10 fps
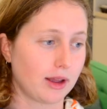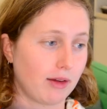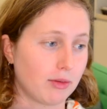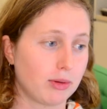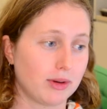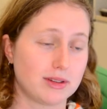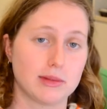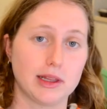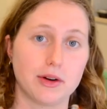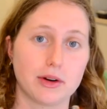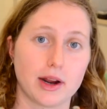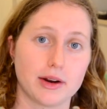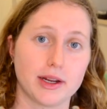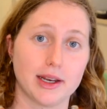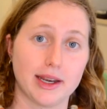I've employed some
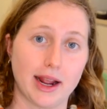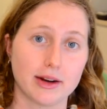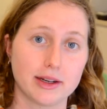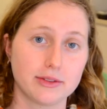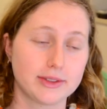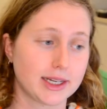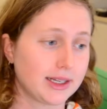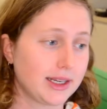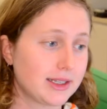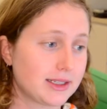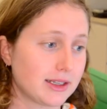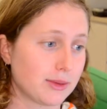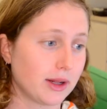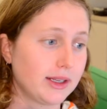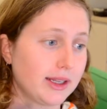literary and narrative techniques as
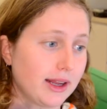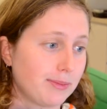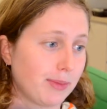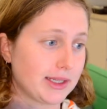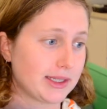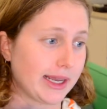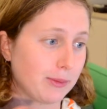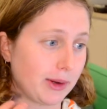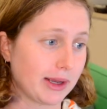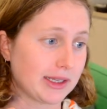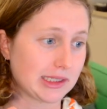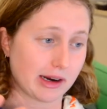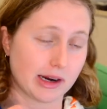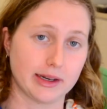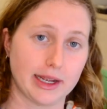well in that by saying we may
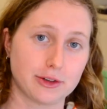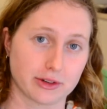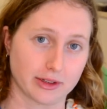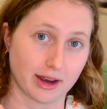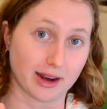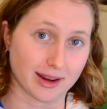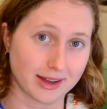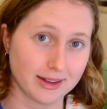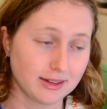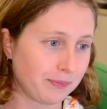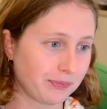stare our nature in the eyes.